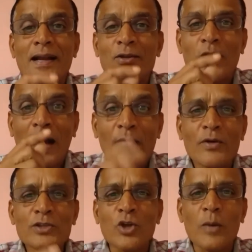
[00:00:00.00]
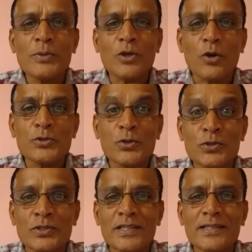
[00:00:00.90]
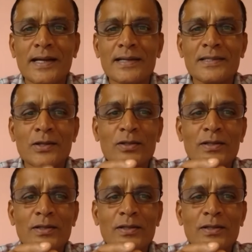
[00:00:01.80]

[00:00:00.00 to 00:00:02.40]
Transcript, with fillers: So our job is also to see that, you know,